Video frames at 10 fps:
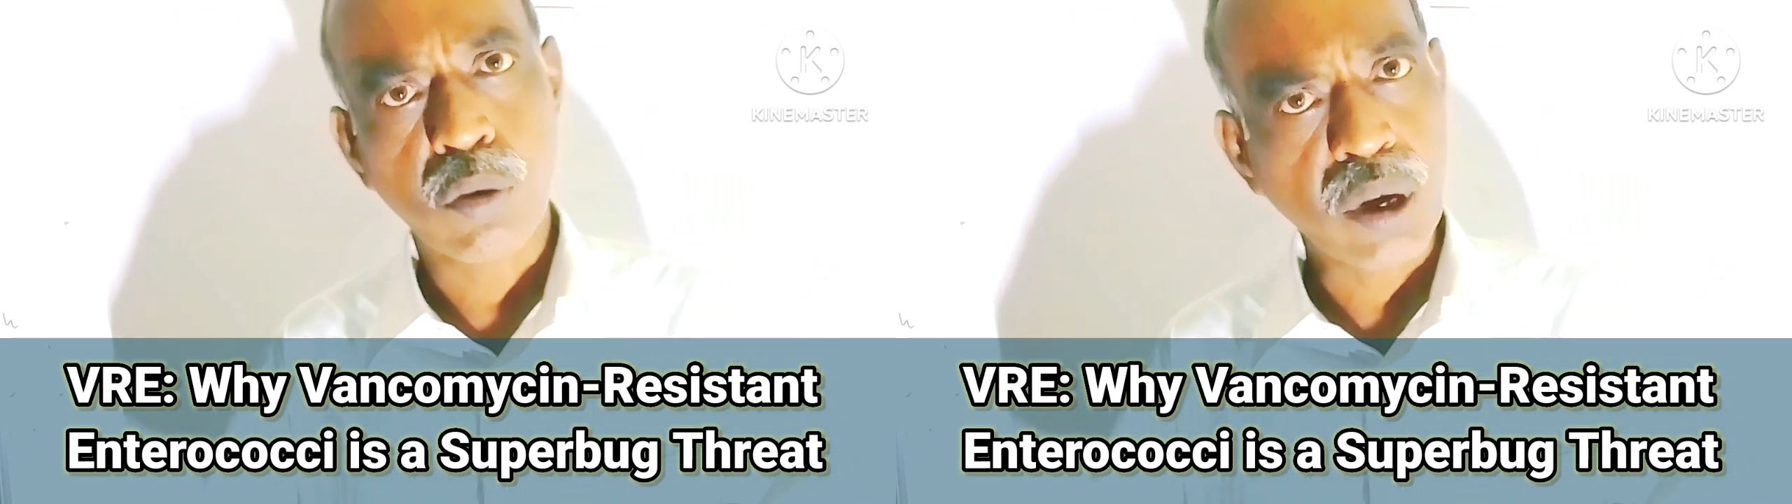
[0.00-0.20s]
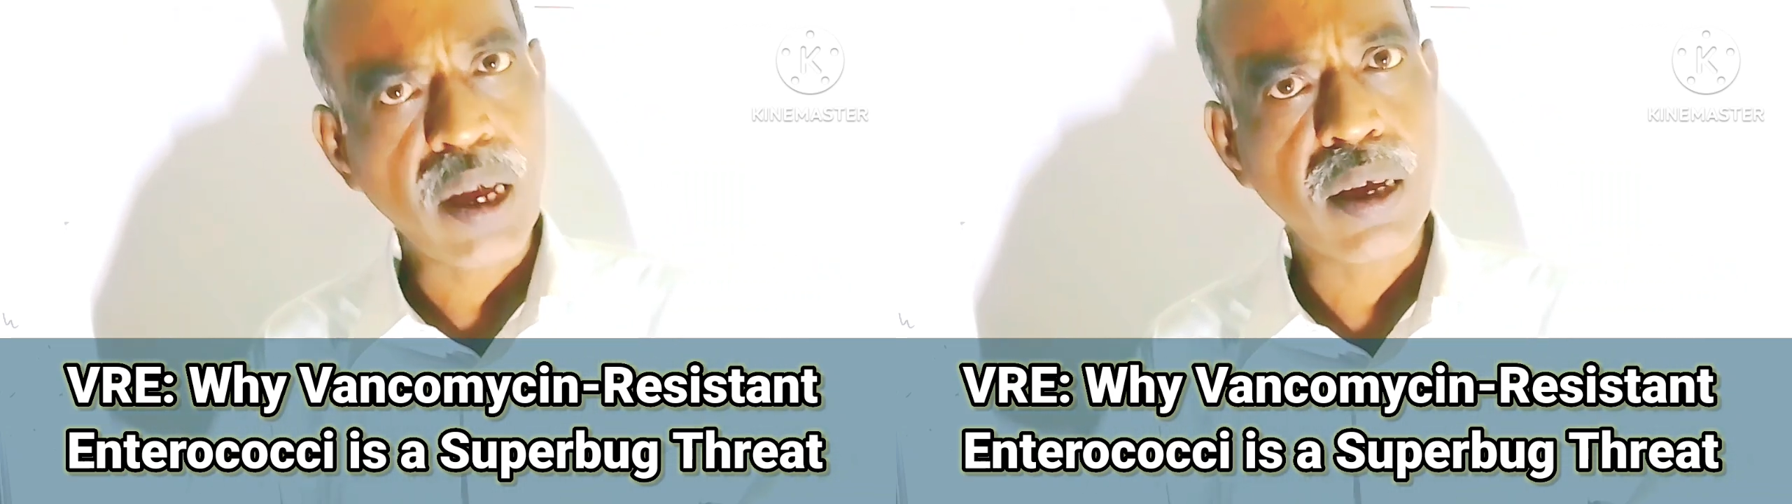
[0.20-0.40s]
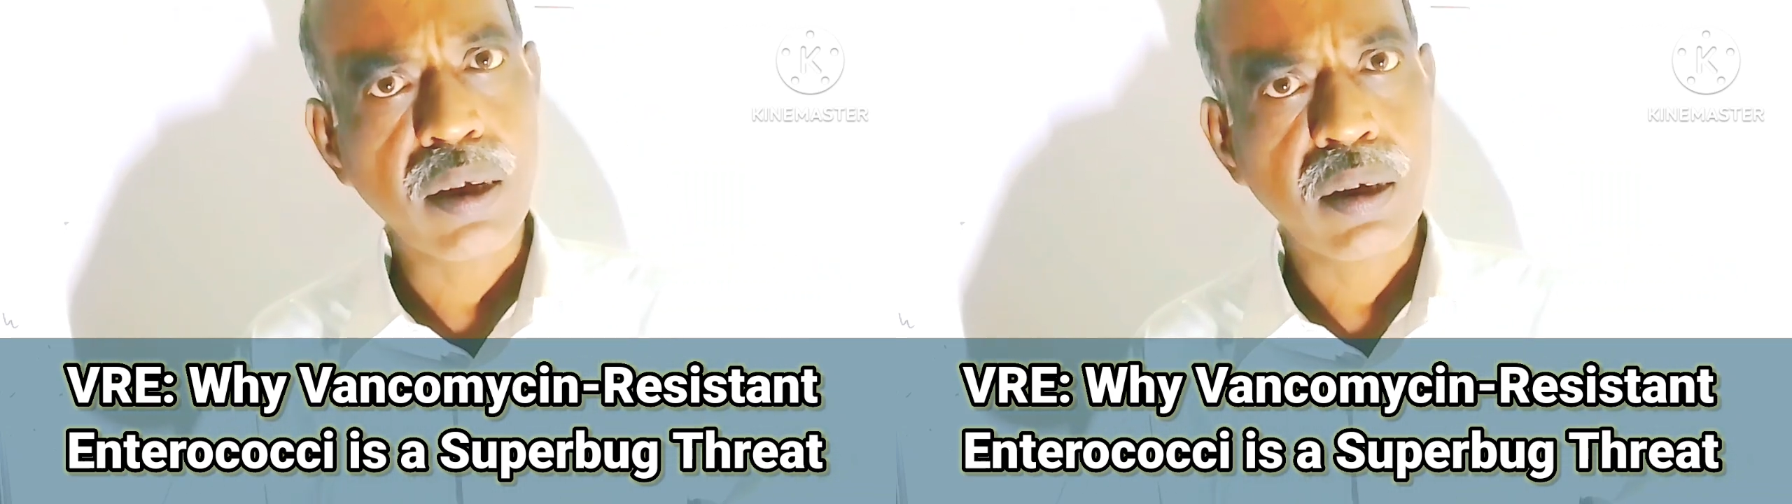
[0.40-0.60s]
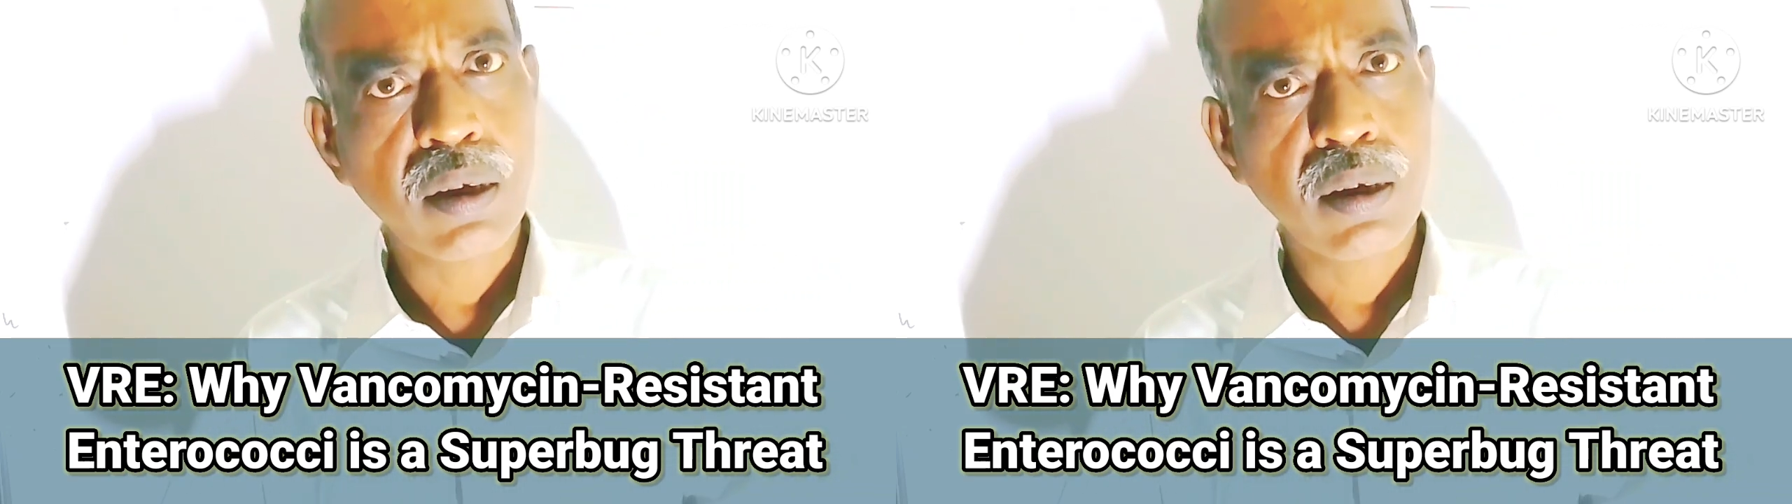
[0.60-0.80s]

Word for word: Okay,